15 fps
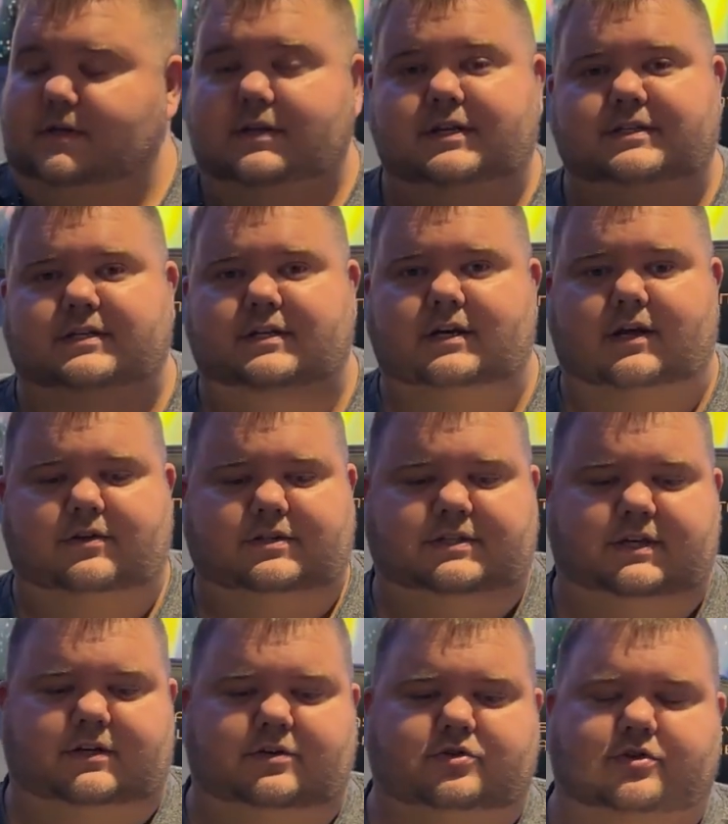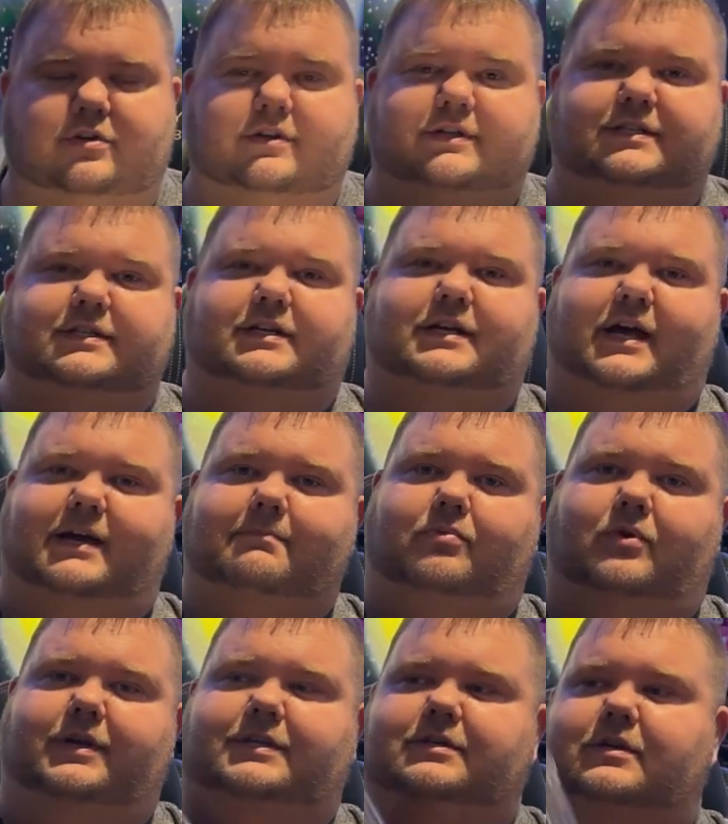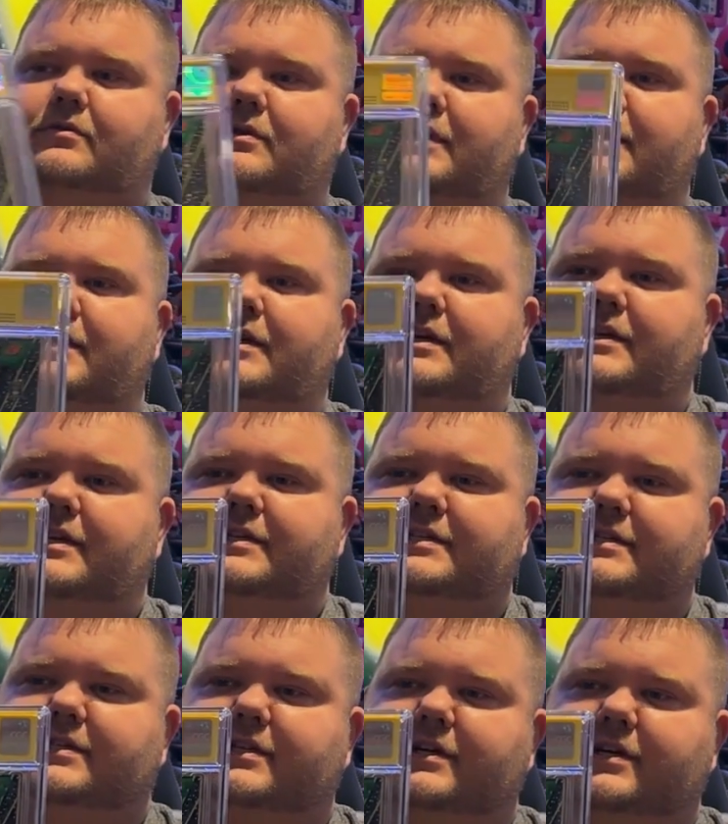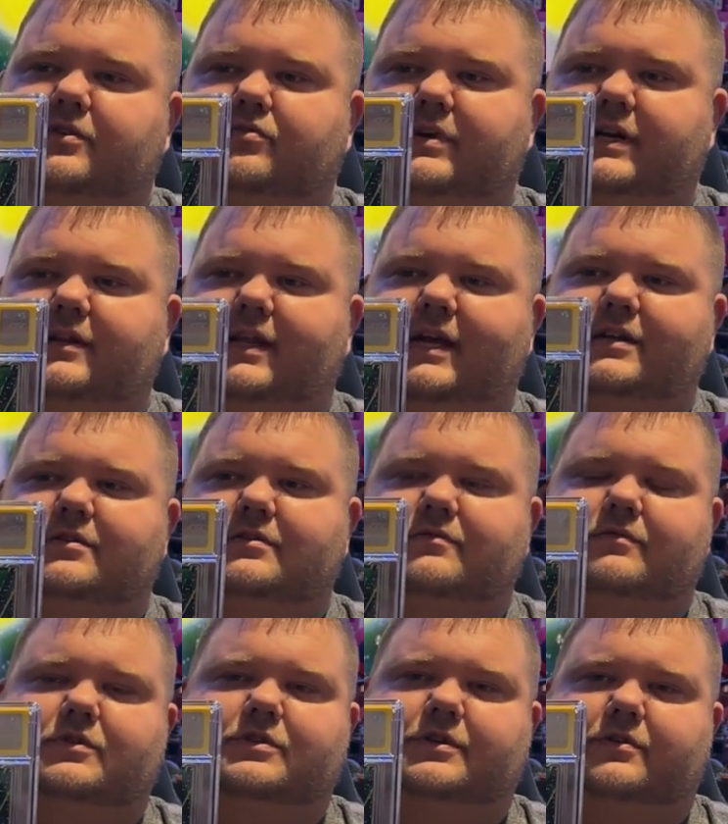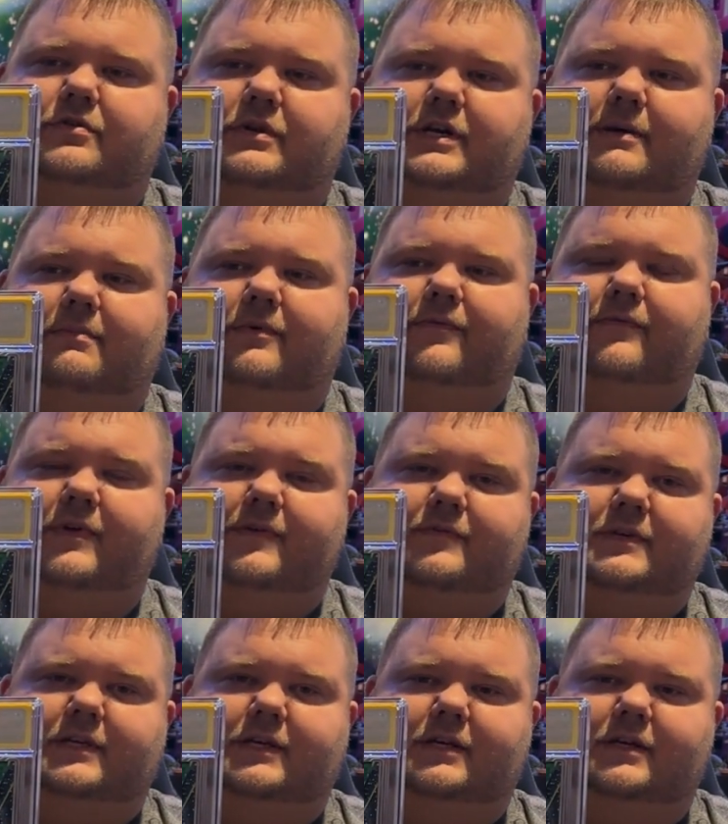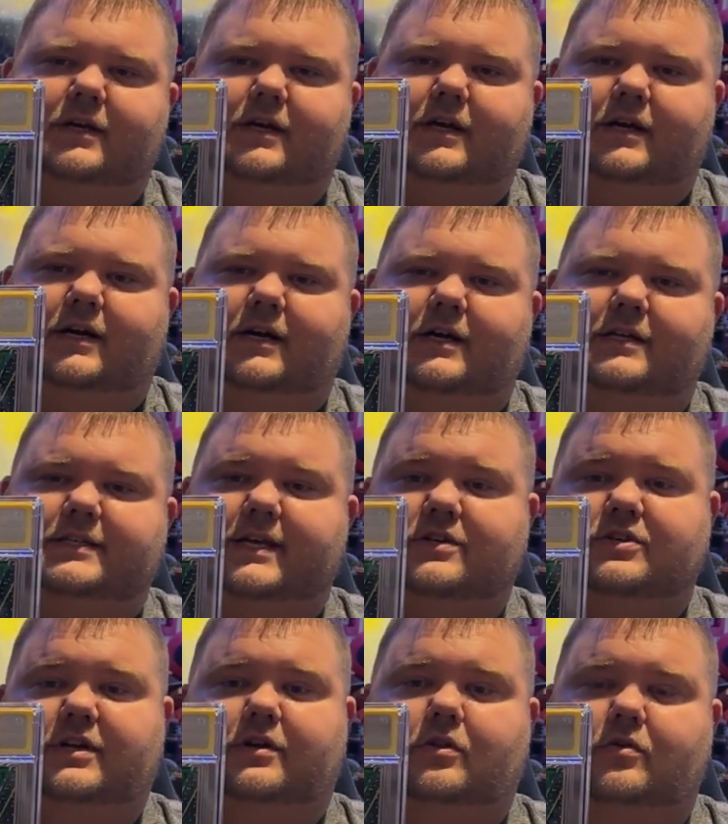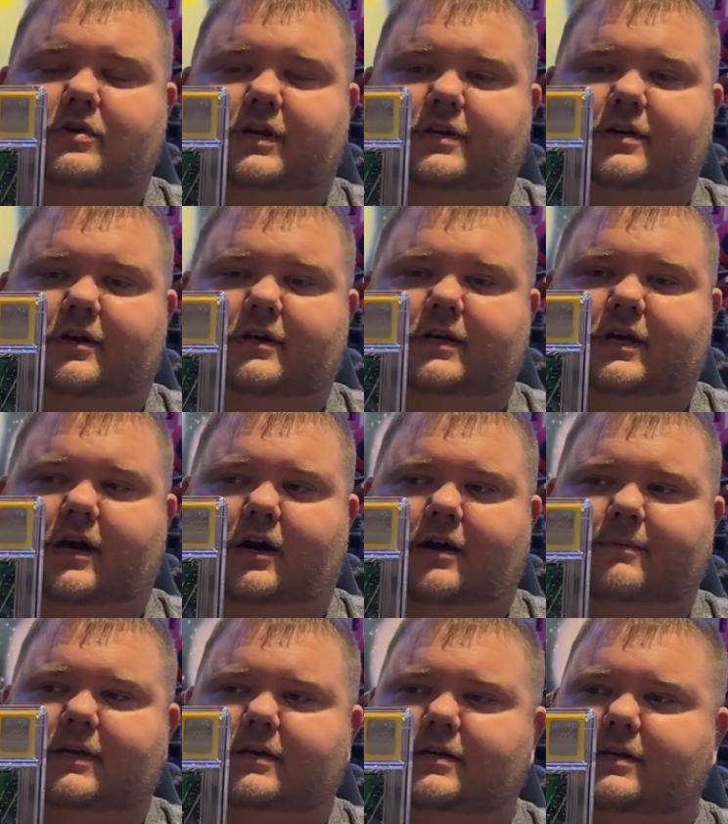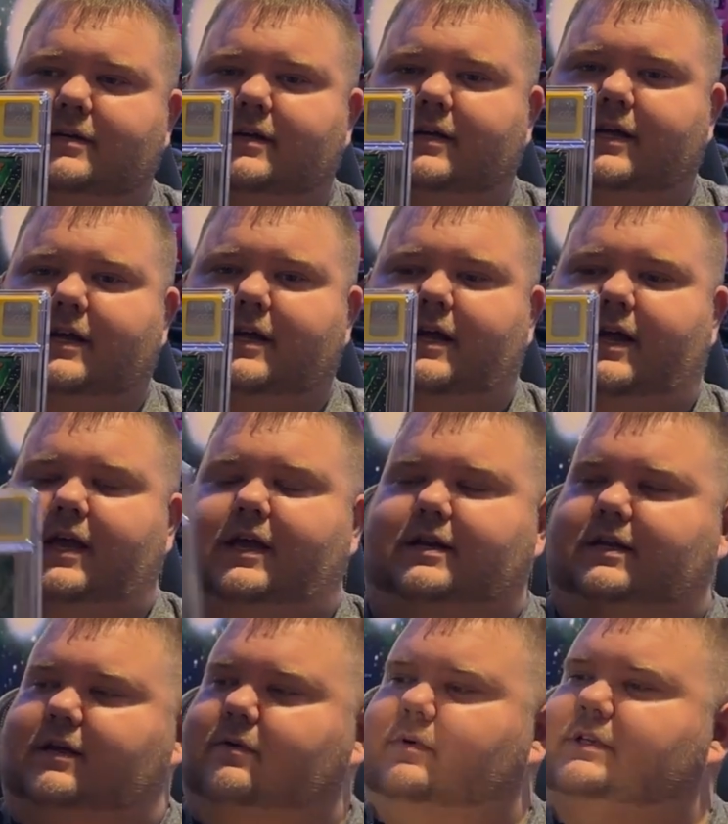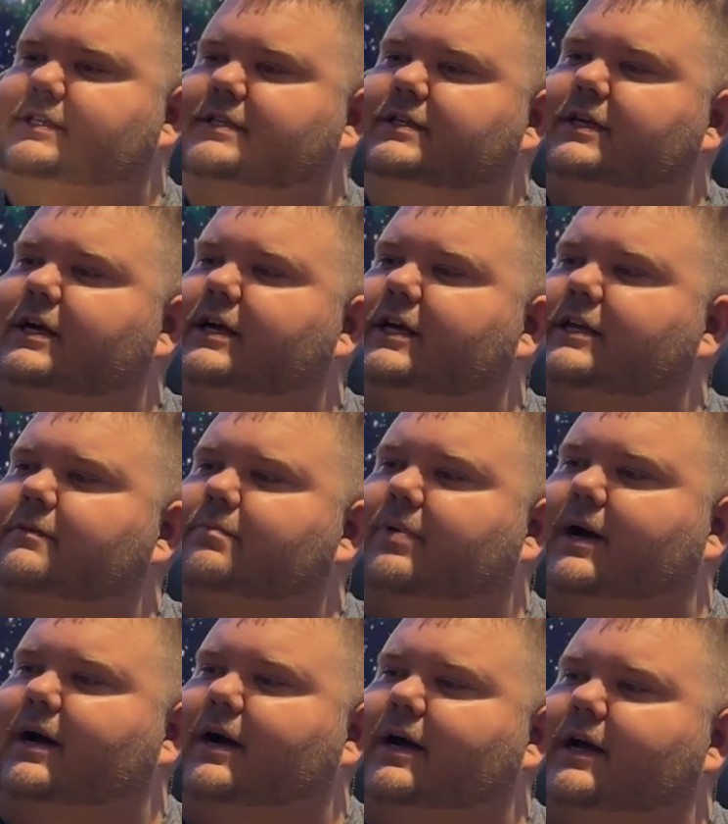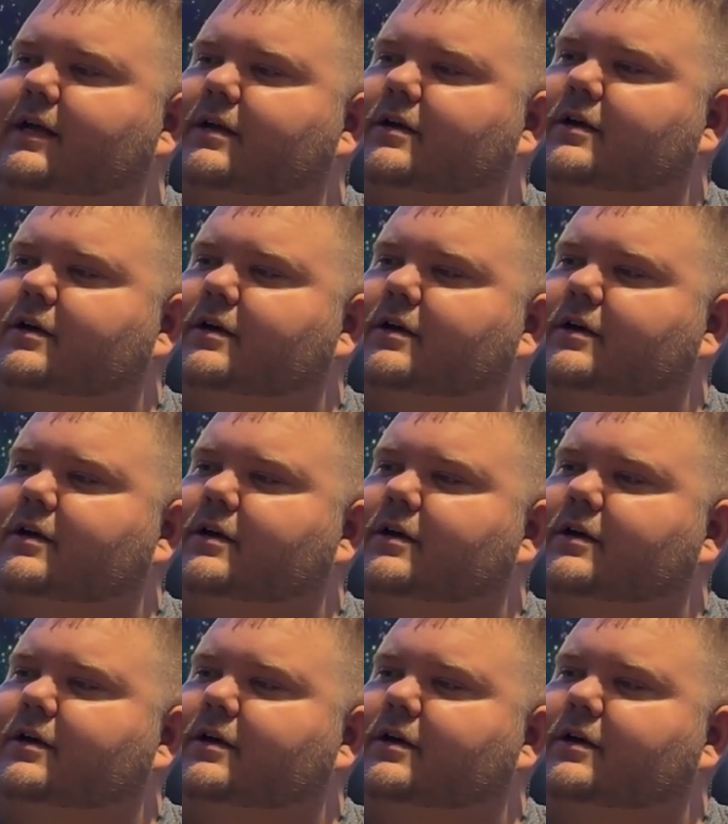This is another signature. This is a 9.0. This is the Green Lantern version 3, number 50. It's actually a glow-in-the-dark comic, and it was signed by